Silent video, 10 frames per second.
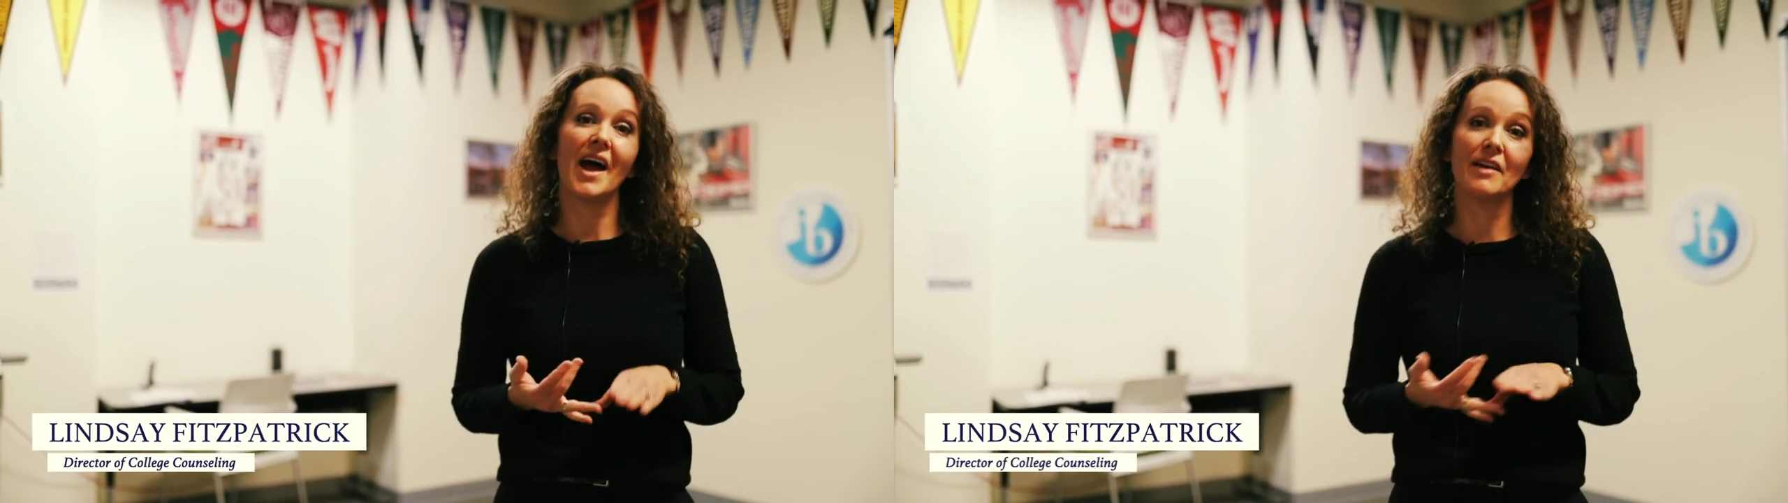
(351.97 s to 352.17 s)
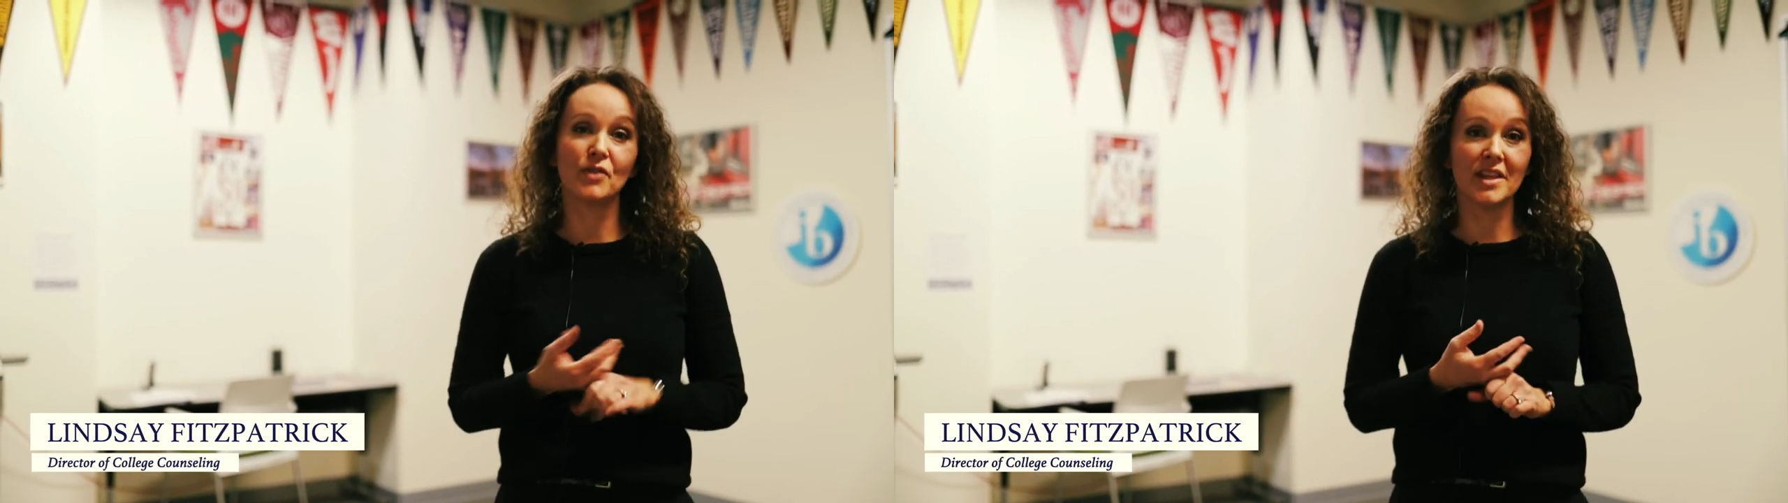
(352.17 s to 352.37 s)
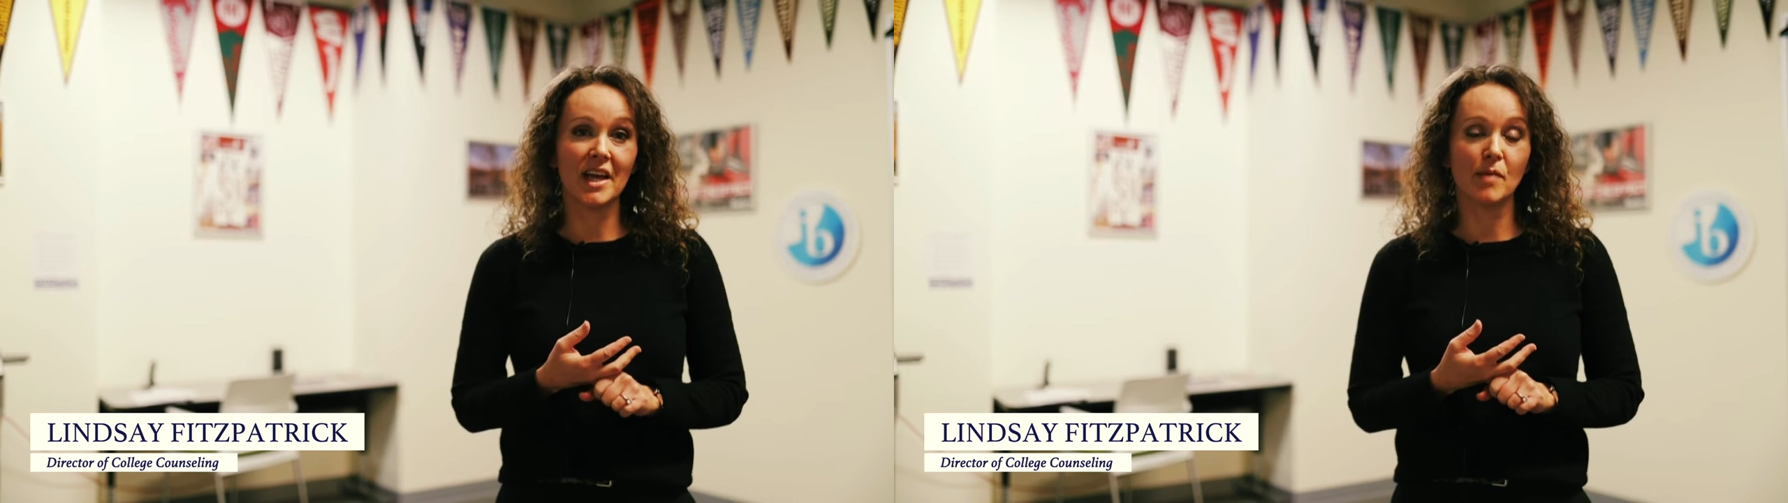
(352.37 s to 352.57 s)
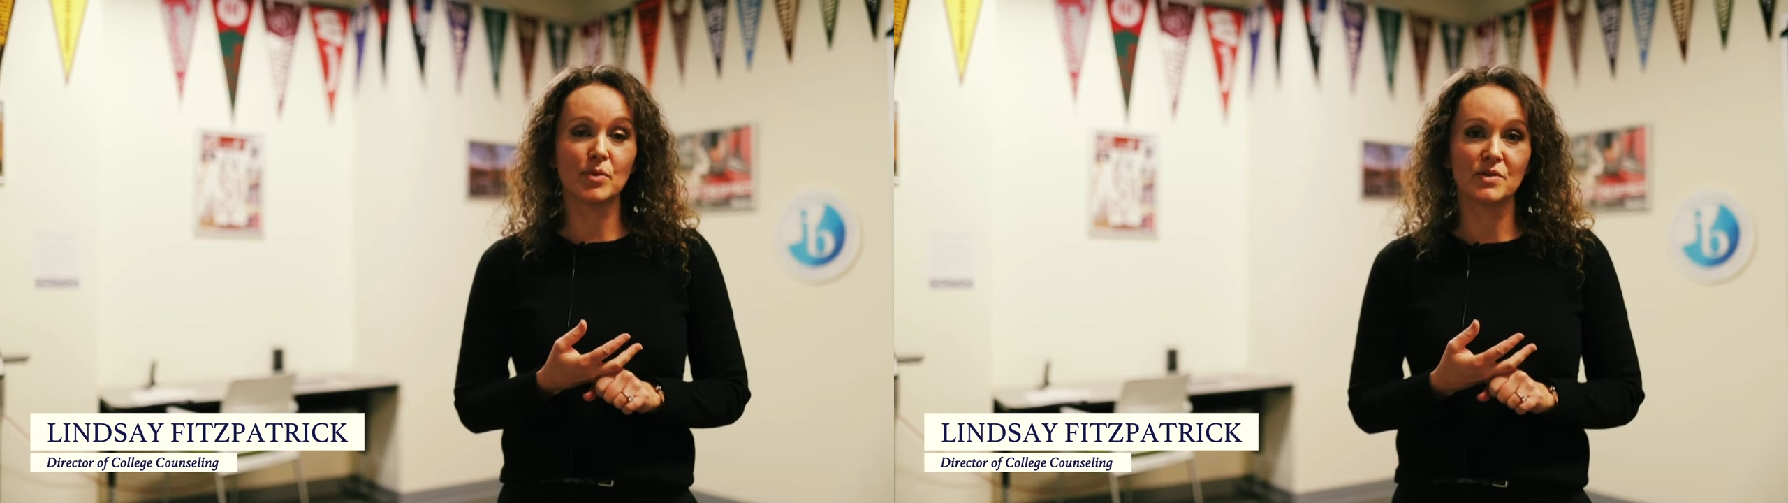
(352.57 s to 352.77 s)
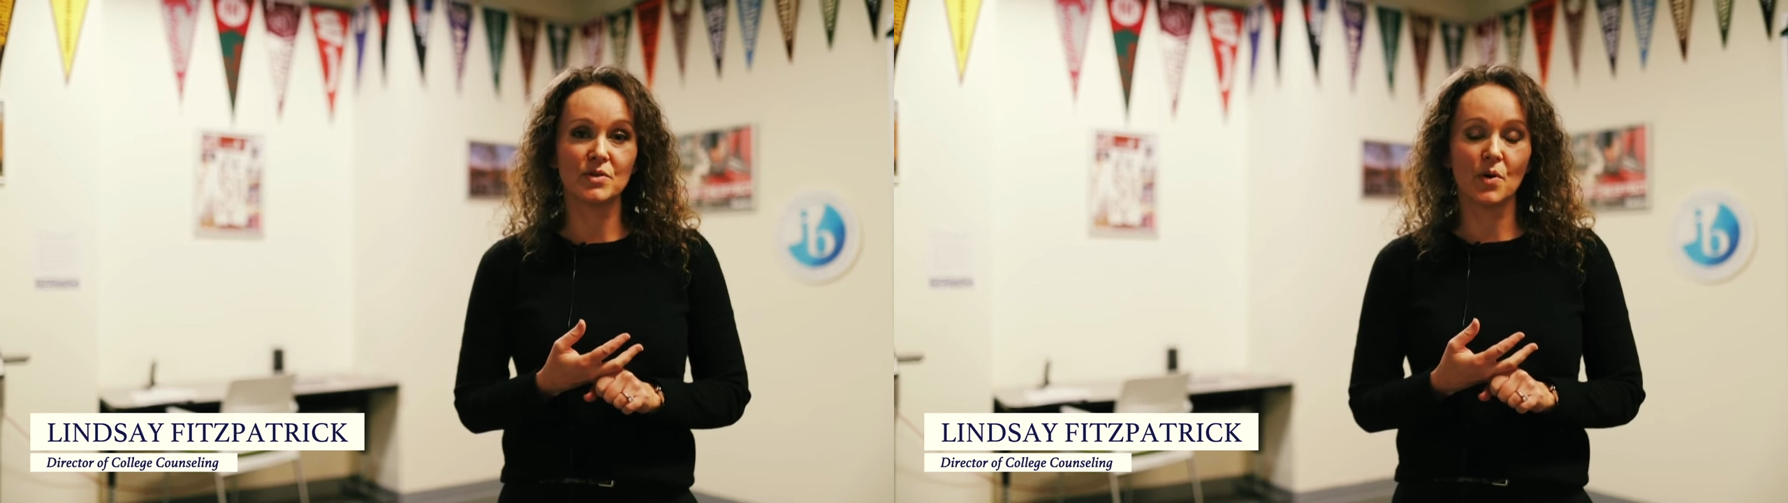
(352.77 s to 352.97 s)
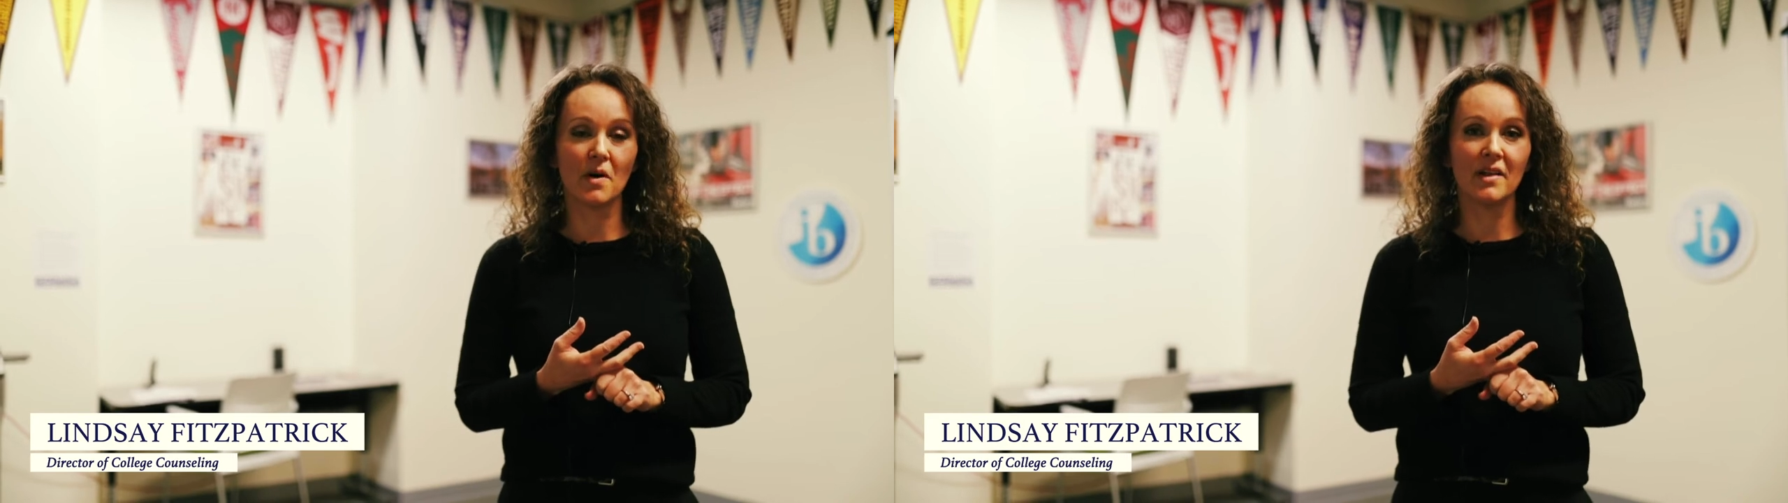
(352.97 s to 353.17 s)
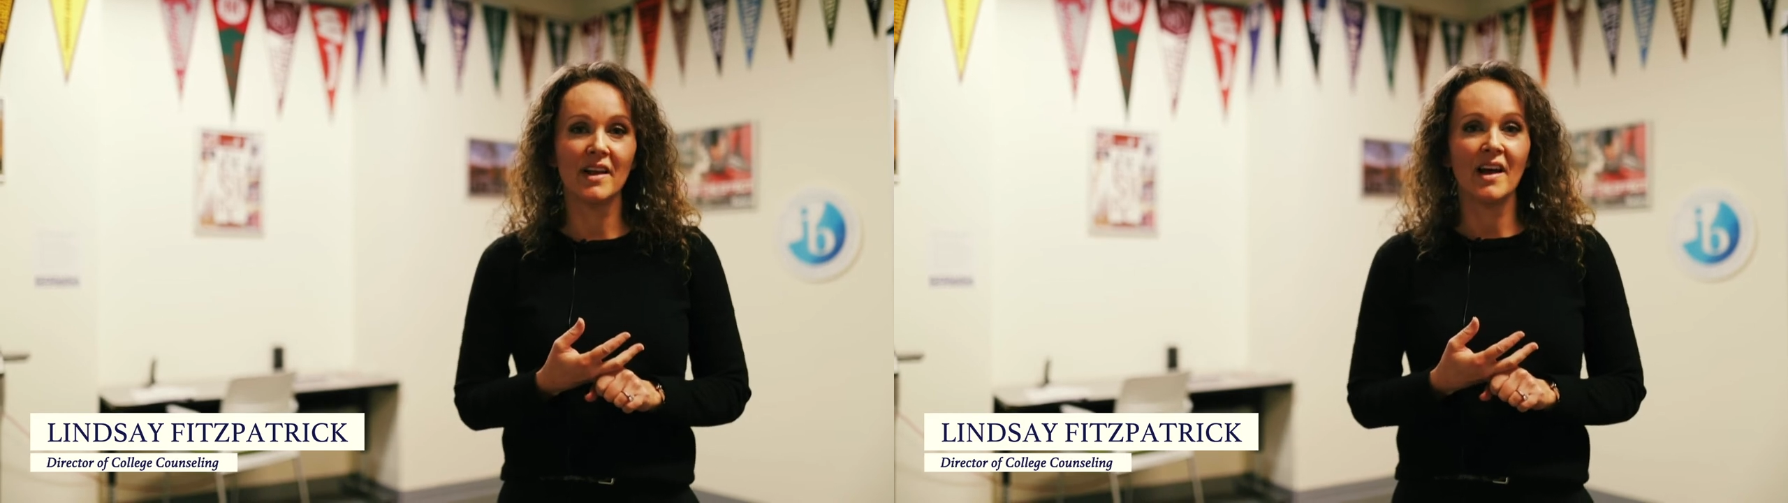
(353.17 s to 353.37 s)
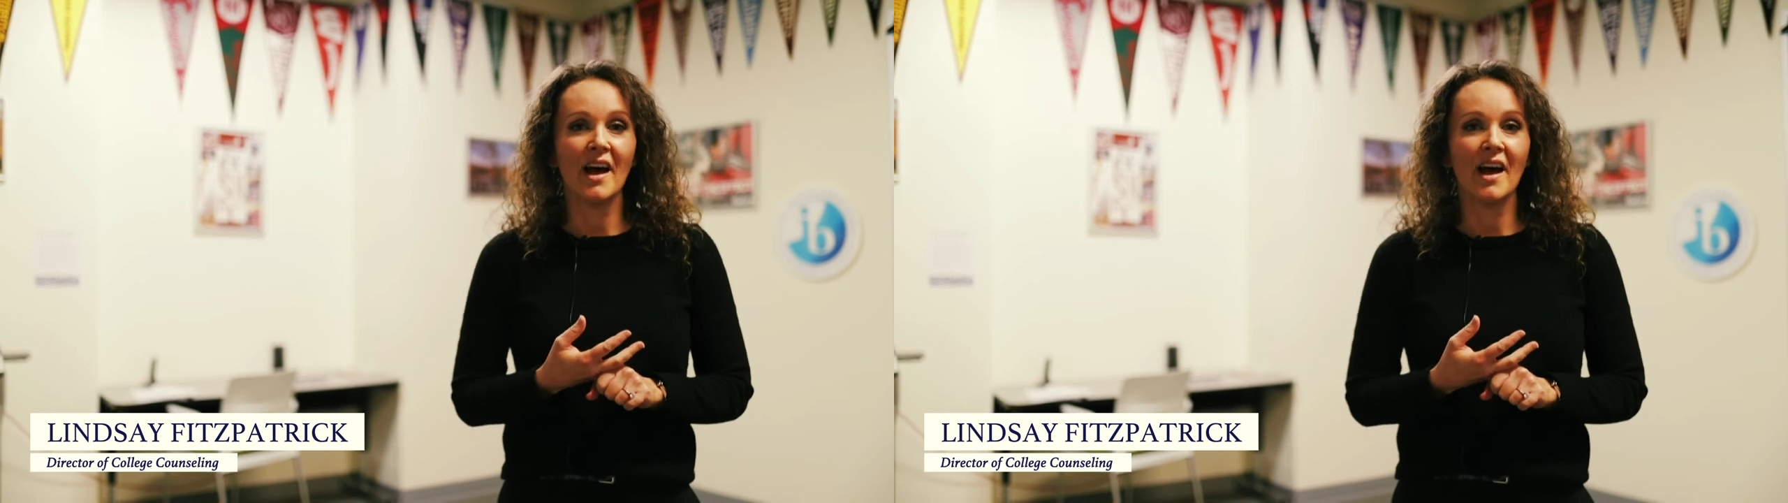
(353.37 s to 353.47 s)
and for the upper school.